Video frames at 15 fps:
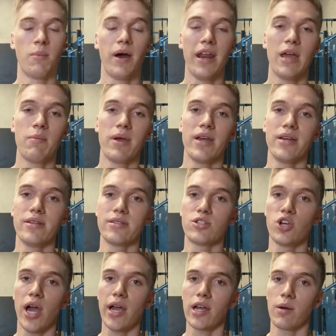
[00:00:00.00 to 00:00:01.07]
My name is
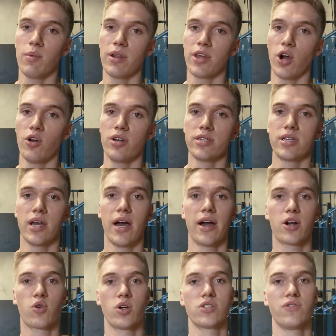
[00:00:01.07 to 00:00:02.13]
Jack. I'm one of the owners here
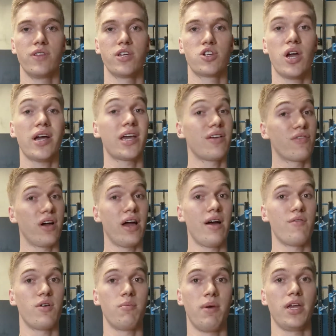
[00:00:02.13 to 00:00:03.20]
at CrossFit The Shack, if I
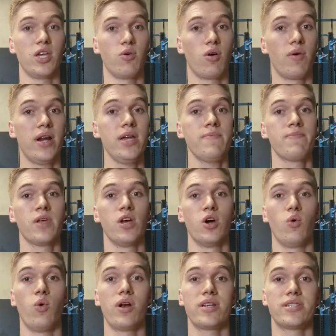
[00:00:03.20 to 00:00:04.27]
haven't met you already.
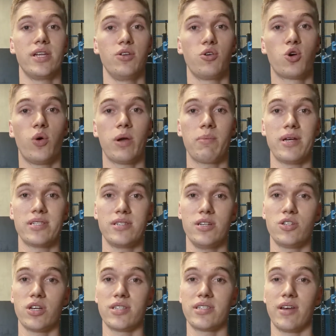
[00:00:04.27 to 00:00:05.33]
Wanted to send you a quick
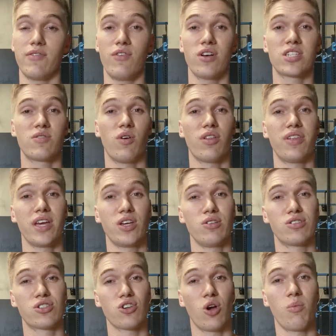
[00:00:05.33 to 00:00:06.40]
message and say, first of all, thank
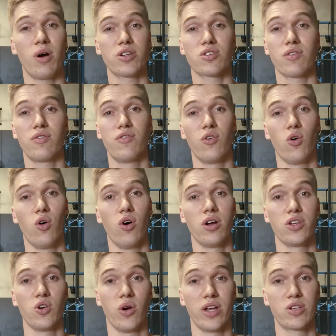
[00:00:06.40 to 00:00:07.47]
you so much for
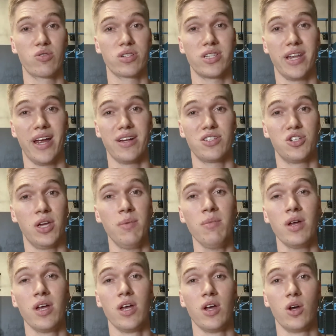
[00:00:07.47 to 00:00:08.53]
your interest in our
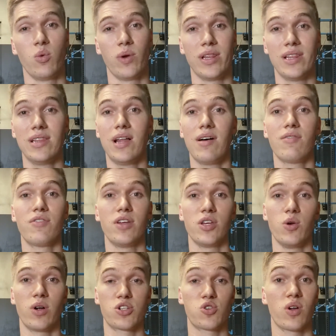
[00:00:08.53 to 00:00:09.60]
gym. We love
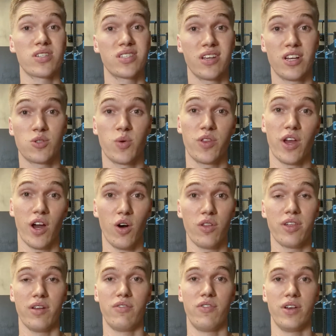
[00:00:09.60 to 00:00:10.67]
that you are trusting us with your
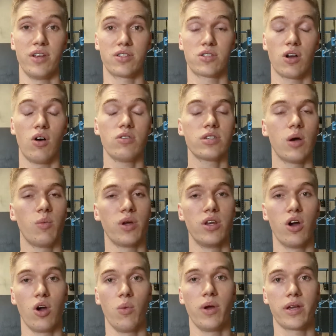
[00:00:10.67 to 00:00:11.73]
health and fitness goals, and we
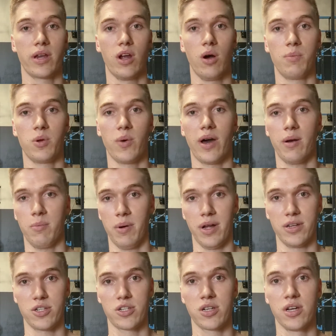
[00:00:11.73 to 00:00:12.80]
know we can help you out a
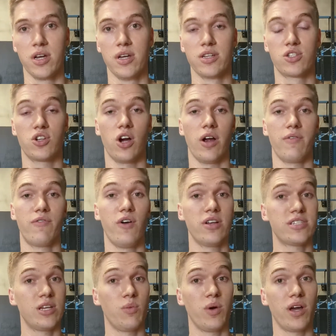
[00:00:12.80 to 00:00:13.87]
bunch. So
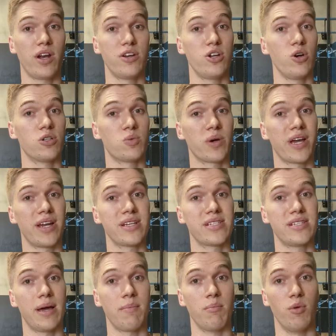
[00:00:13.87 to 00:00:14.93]
first thing we're going to do is we're going to
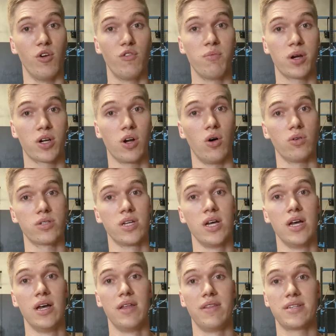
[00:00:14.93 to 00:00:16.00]
set movement goals.
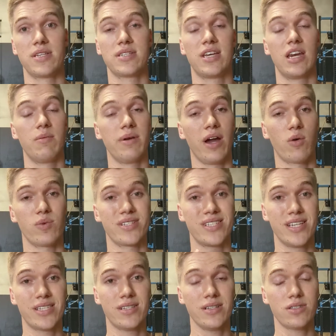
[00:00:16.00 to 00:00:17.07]
This is going to be a
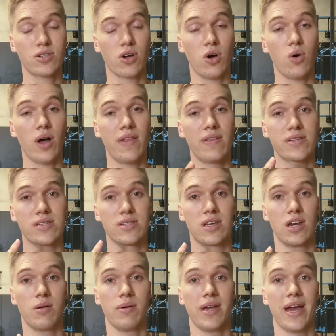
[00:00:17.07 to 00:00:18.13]
resistance goal, and this is
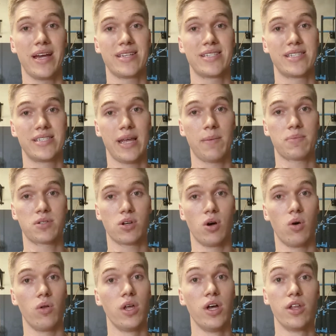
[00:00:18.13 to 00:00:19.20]
going to be a steps
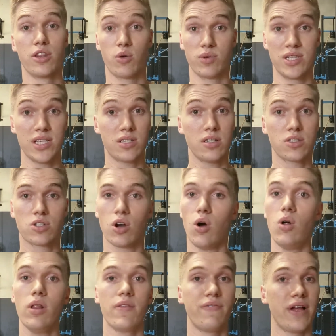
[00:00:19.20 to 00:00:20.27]
goal. The resistance
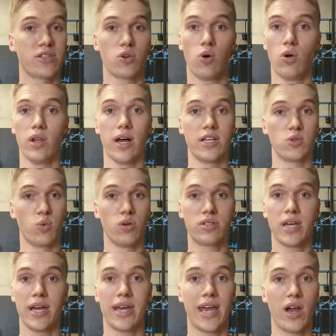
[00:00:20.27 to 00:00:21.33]
goal, that's all us. We'll
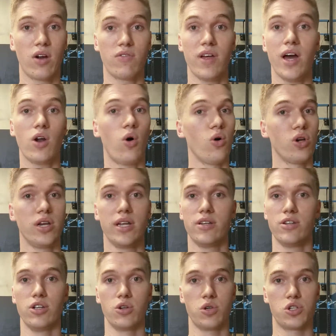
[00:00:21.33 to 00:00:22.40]
take care of that. All you need
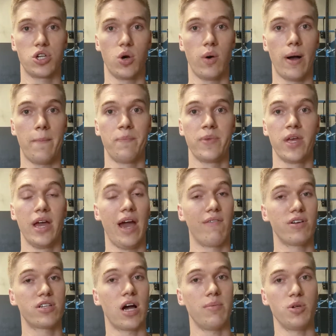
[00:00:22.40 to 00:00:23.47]
to do is show up.
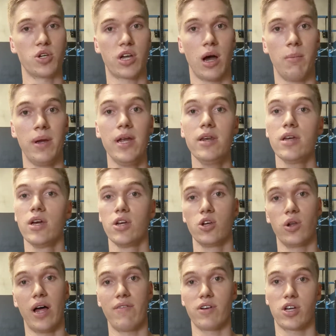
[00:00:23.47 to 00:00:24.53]
Every time you come in,
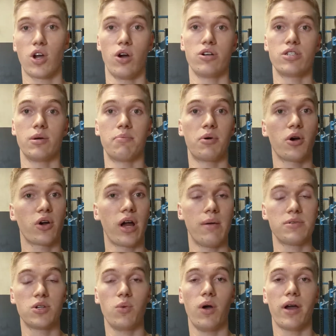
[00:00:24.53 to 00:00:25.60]
you'll have a coach that
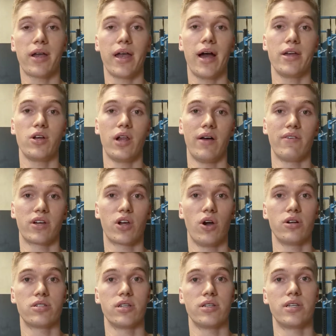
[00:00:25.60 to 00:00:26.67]
programs your workout. You'll have a
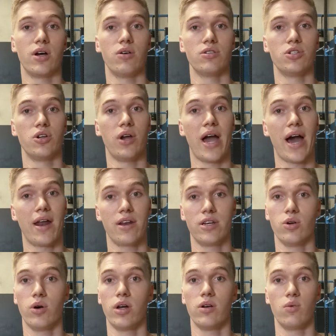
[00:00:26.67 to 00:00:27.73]
coach that tells you how to
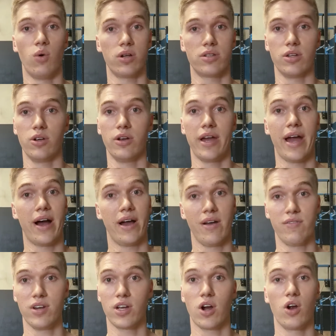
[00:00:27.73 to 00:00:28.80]
do it, what to do, how
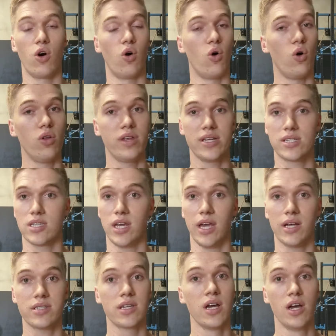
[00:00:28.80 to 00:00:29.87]
heavy to go, all these
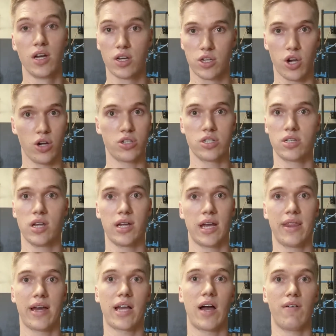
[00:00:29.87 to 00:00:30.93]
things. Coach is going to
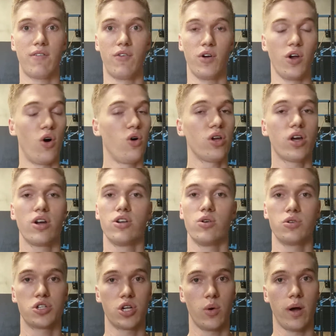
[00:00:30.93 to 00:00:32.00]
get that covered for you. All you got to
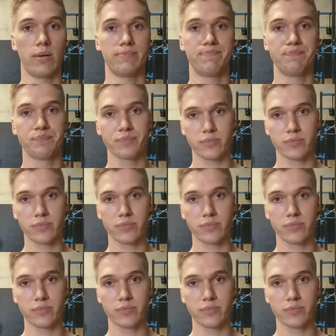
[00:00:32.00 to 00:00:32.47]
do is show up.